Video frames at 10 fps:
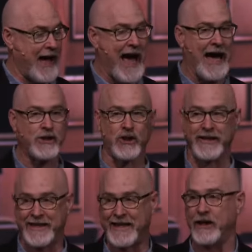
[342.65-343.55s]
actually
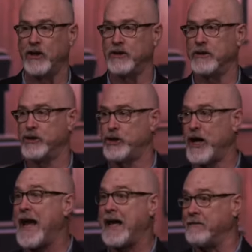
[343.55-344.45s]
killed
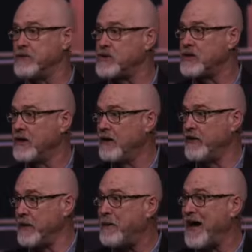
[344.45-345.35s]
James
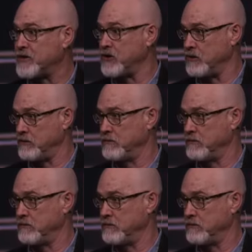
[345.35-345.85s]
the apostle.